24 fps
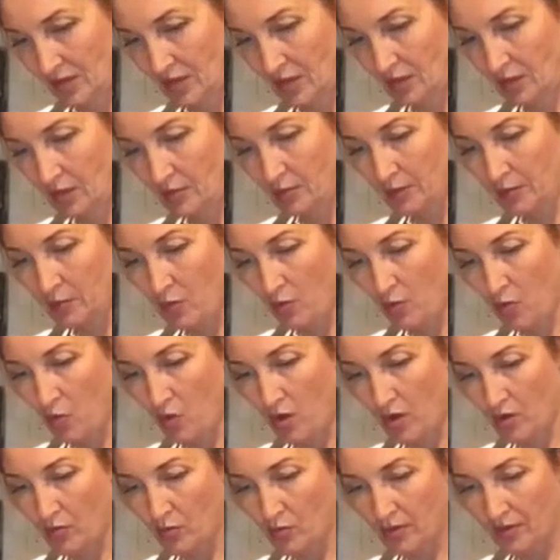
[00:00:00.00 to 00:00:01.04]
A little bit more
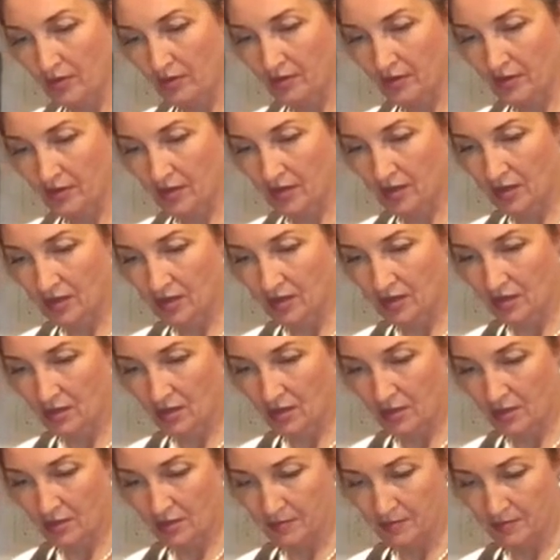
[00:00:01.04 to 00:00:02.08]
water with the
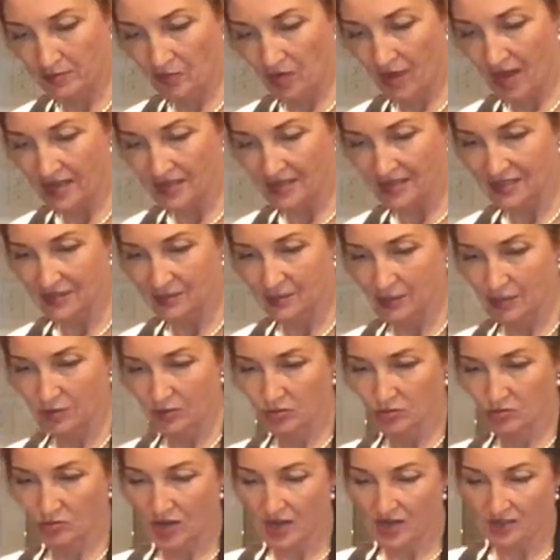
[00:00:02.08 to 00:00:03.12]
rice, because
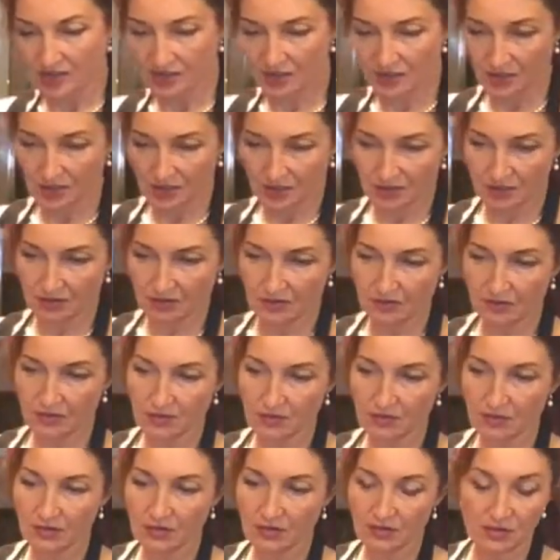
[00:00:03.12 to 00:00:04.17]
rice is gonna
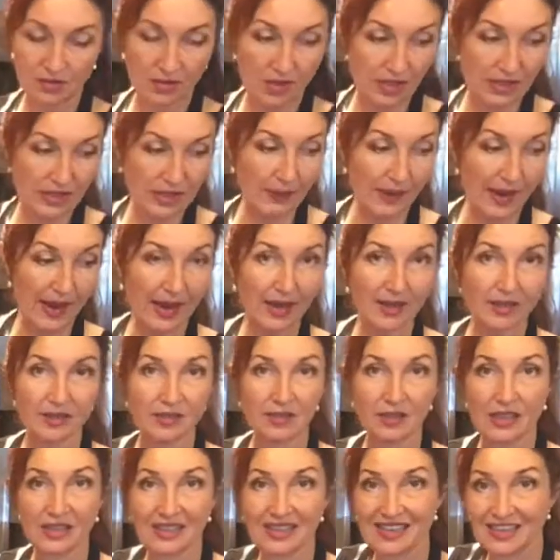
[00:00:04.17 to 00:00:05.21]
expand.
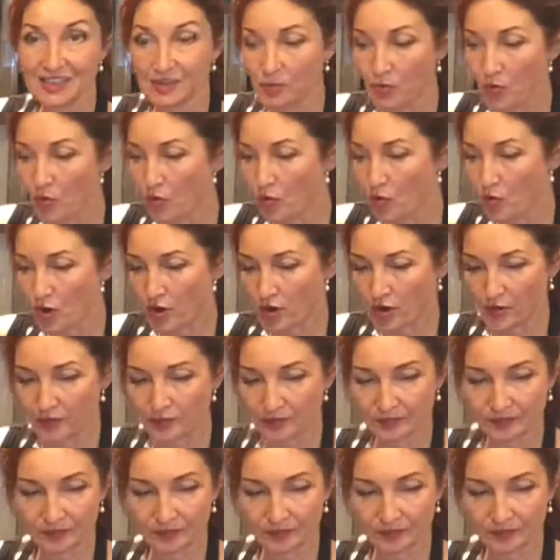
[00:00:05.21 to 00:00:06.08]
It needs more water.